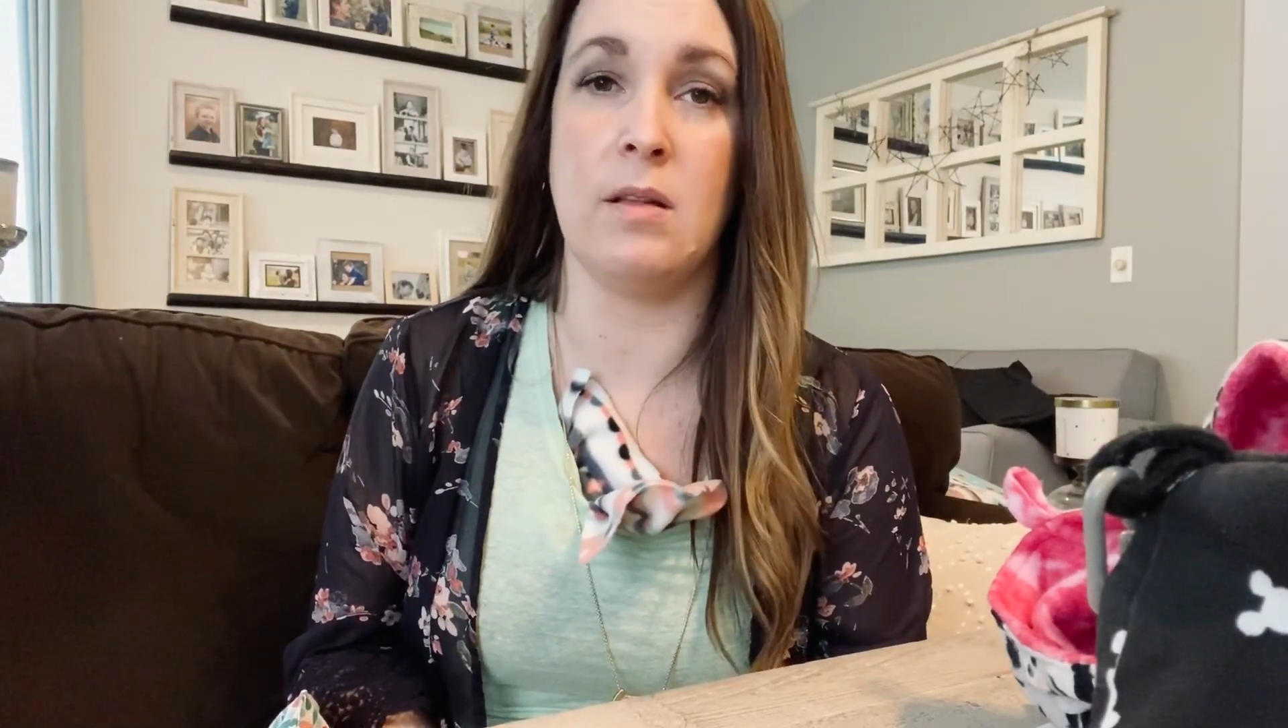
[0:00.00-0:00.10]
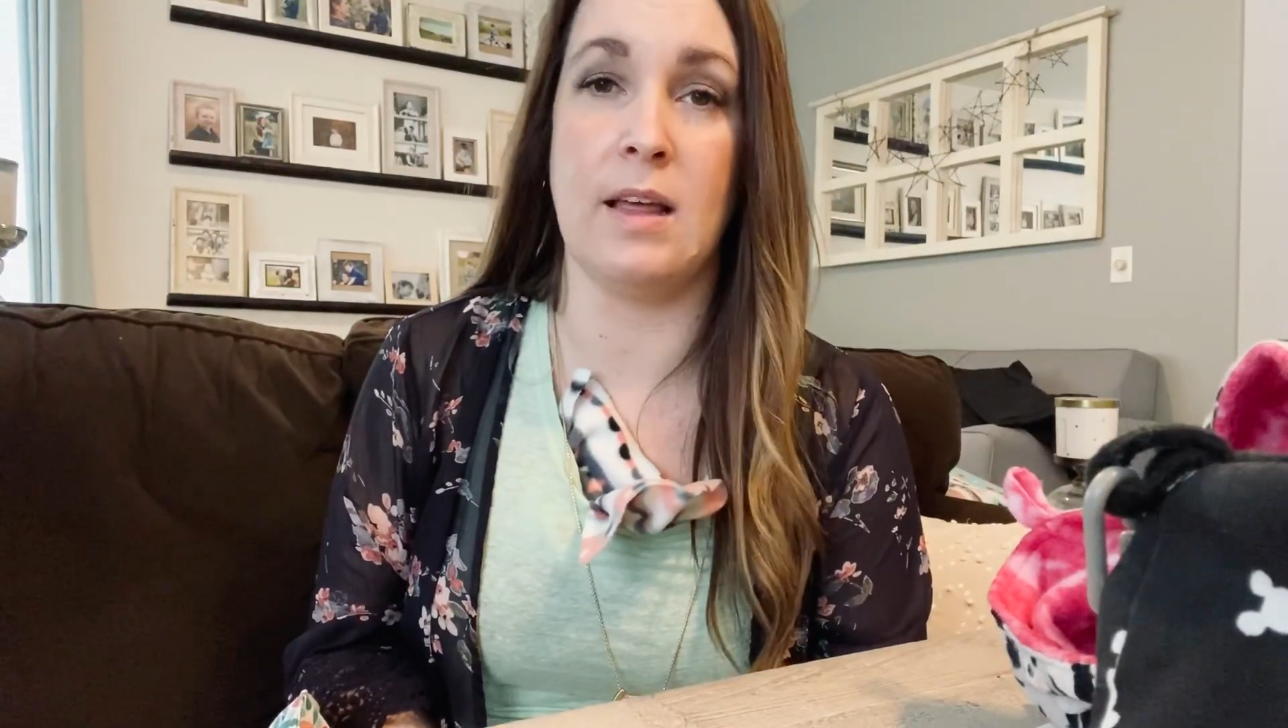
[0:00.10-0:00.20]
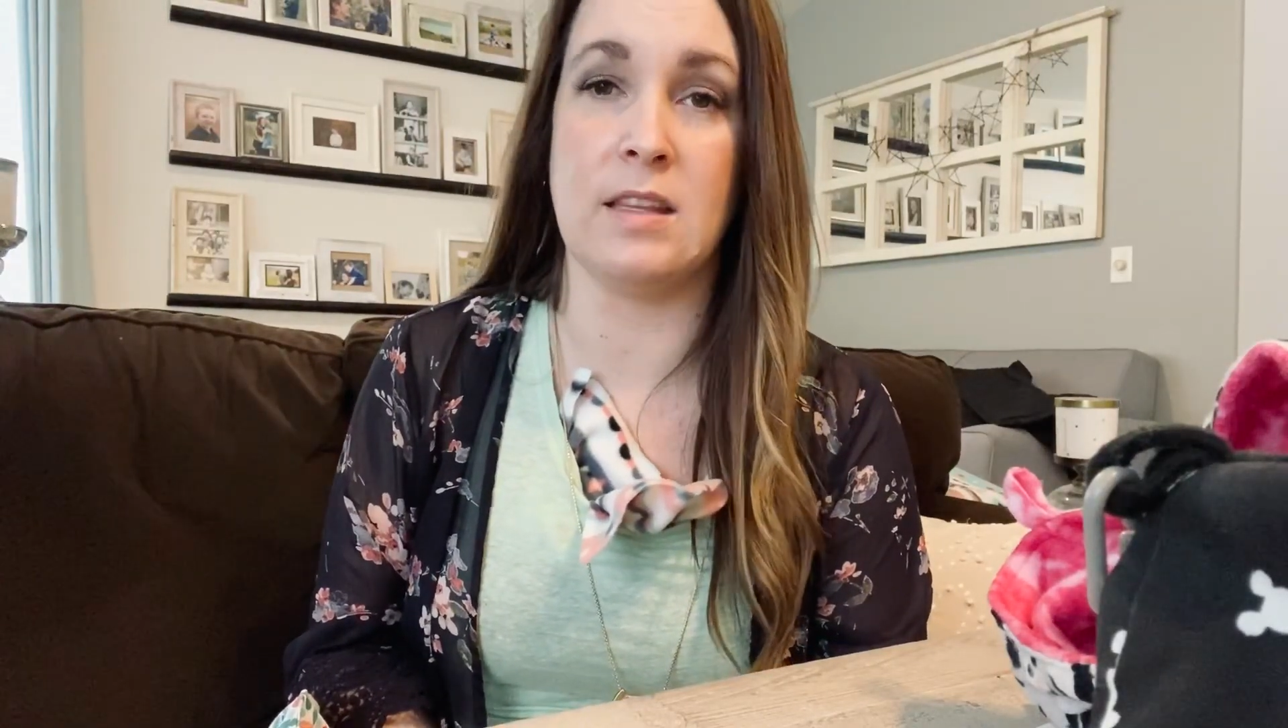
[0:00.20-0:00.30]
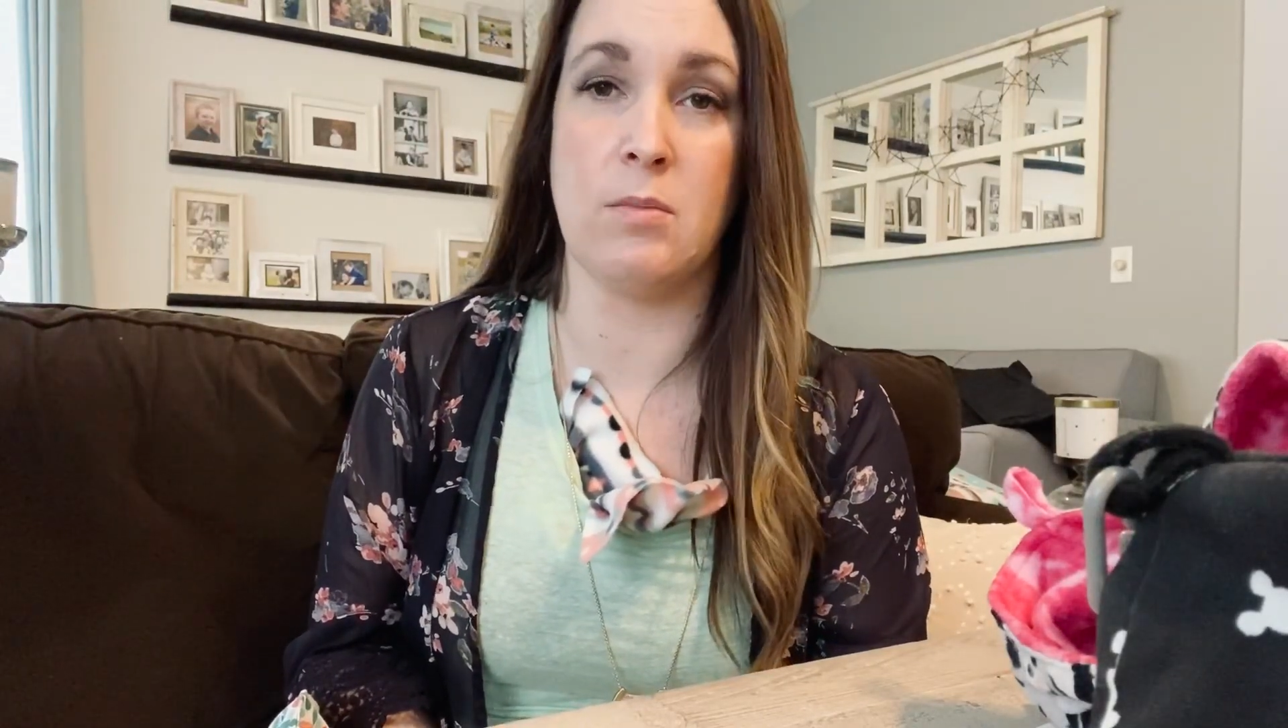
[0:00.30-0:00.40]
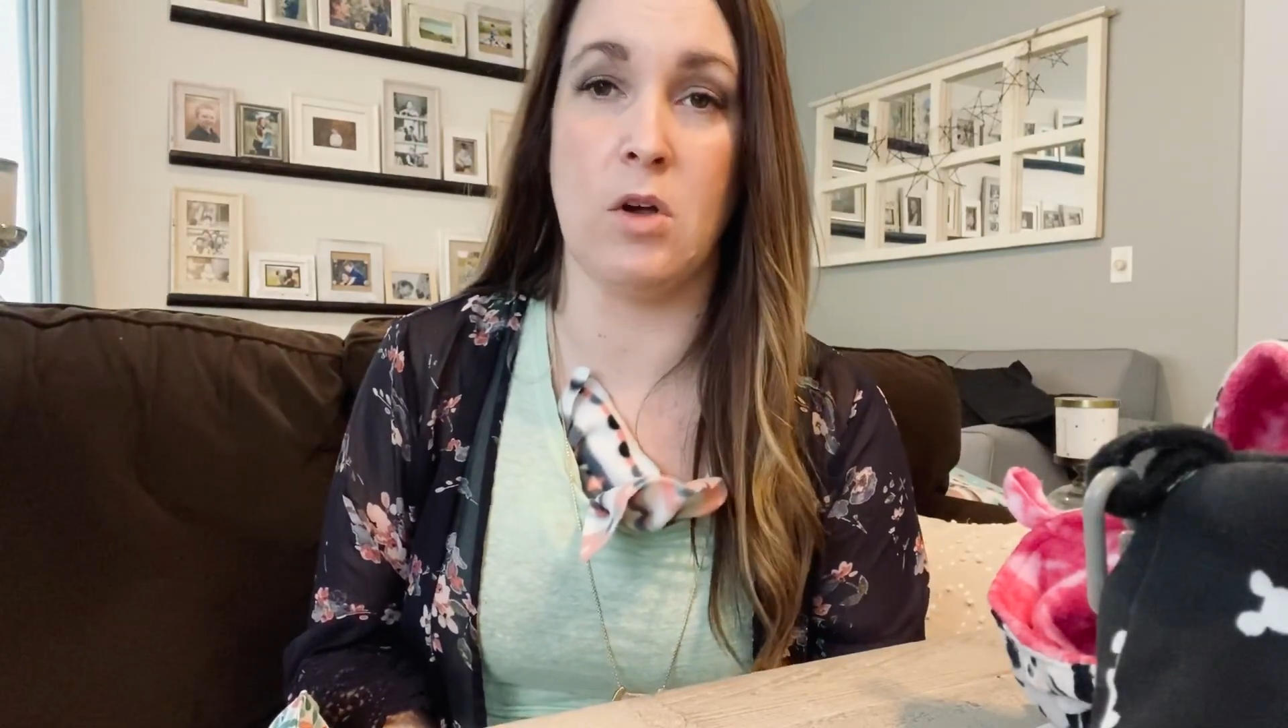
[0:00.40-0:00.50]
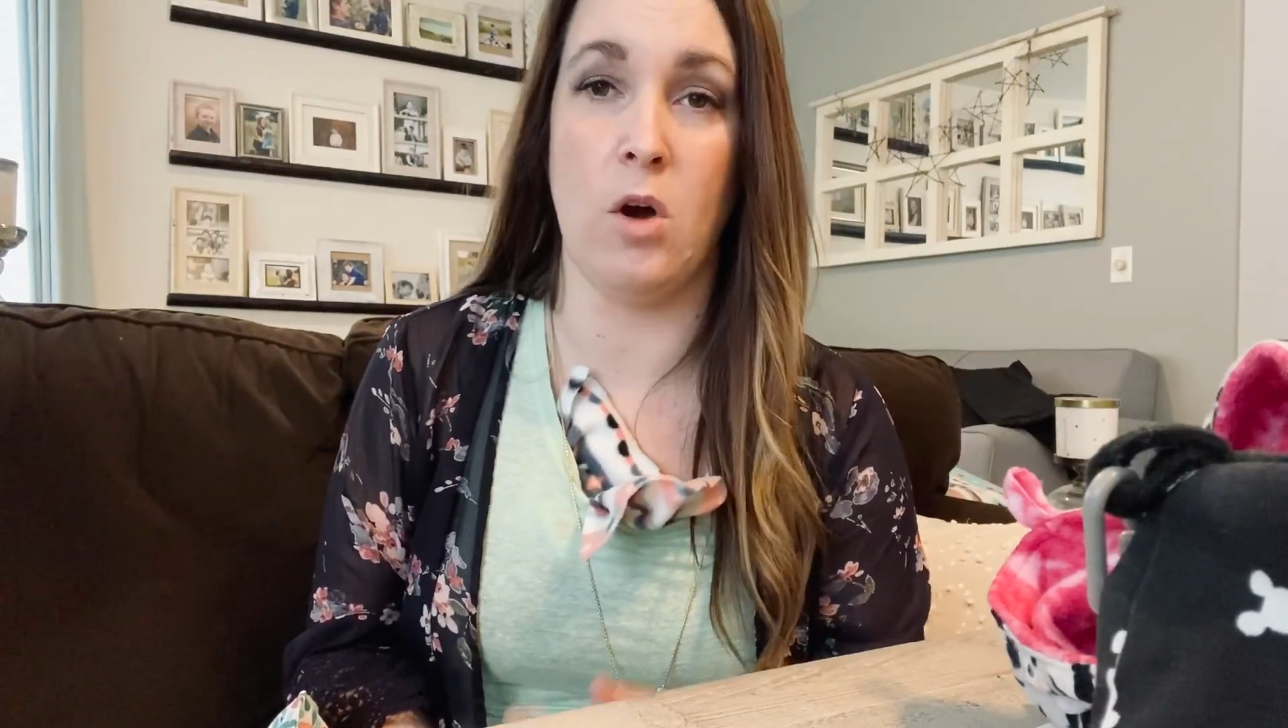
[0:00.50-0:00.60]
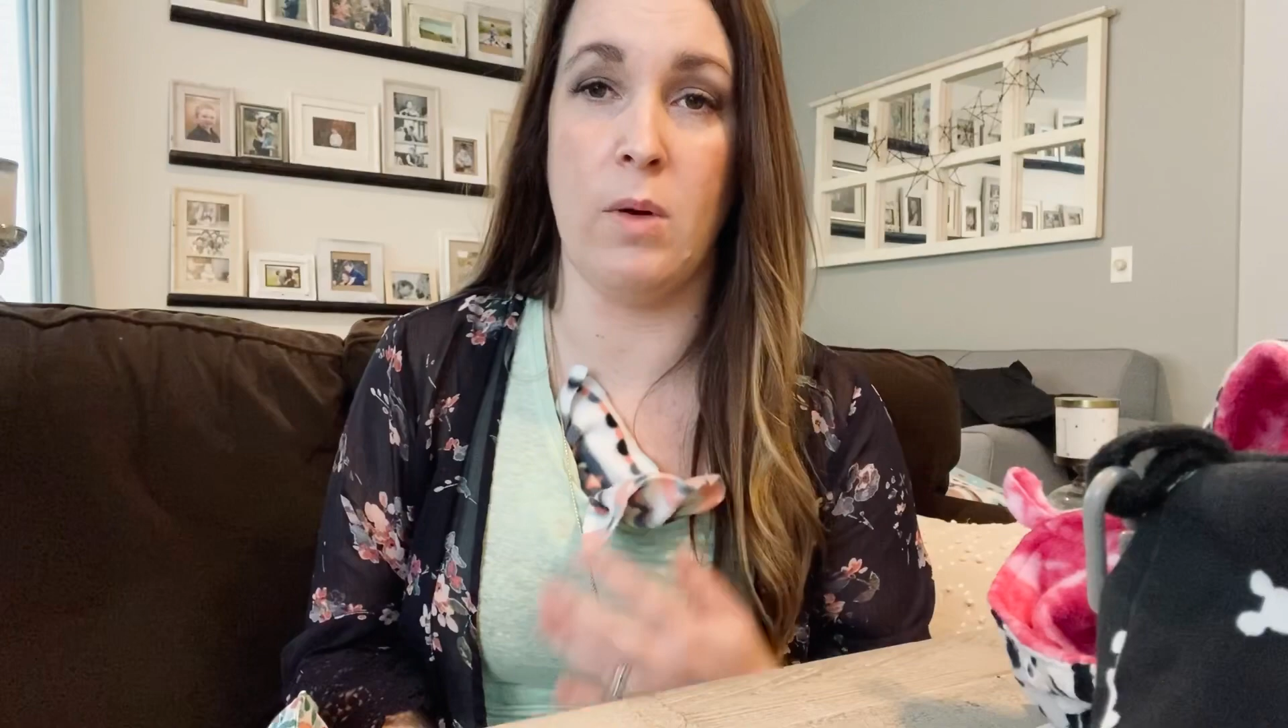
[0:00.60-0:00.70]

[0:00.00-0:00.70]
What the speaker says: let them go